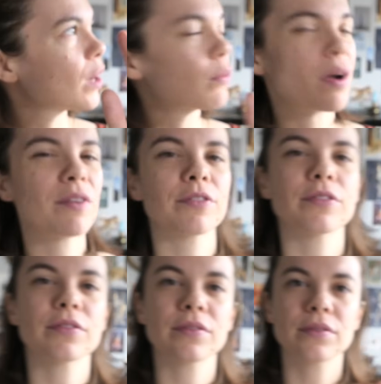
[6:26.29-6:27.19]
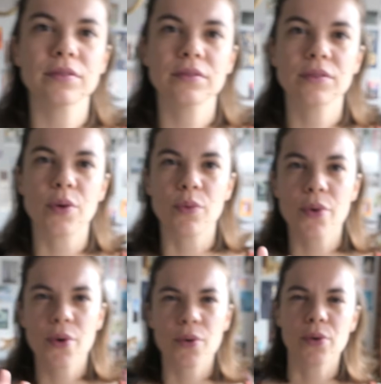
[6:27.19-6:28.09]
rough,
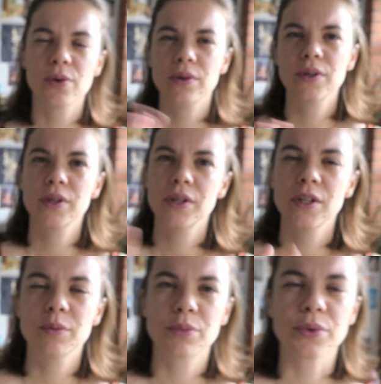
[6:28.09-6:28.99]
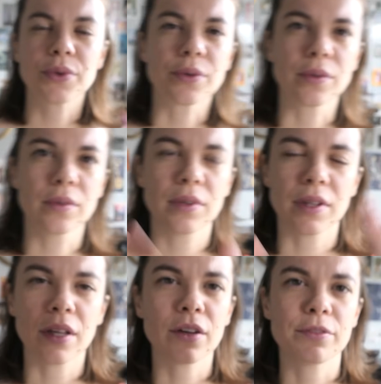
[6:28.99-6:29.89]
raw, brutal, a
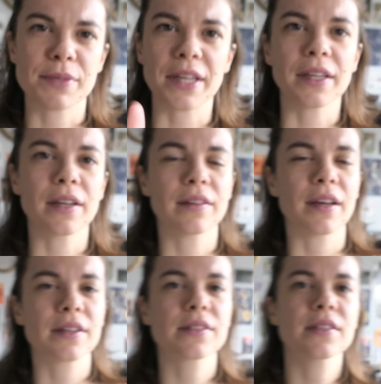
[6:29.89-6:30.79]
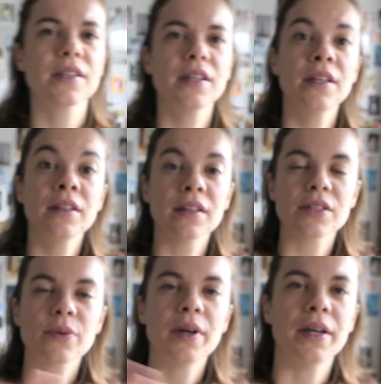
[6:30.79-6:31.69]
lot of psychic attacks.
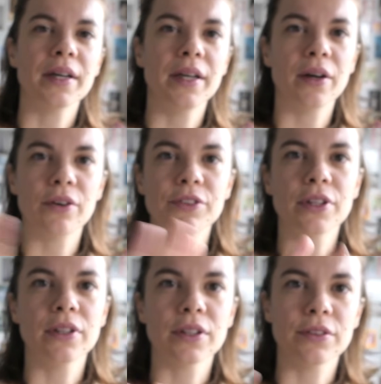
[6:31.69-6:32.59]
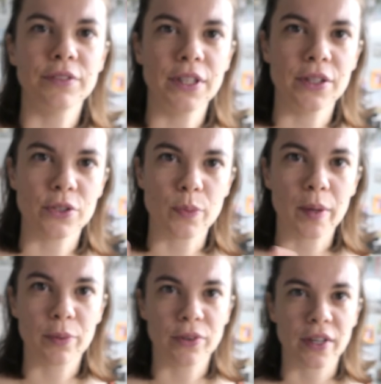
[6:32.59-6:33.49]
That's why I offered a lot of videos
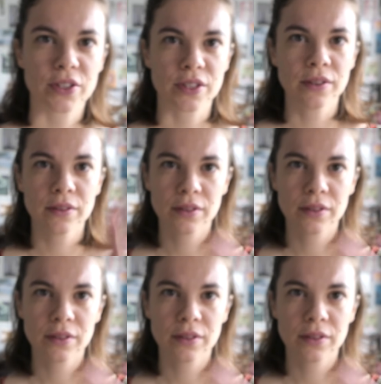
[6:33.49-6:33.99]
about protection,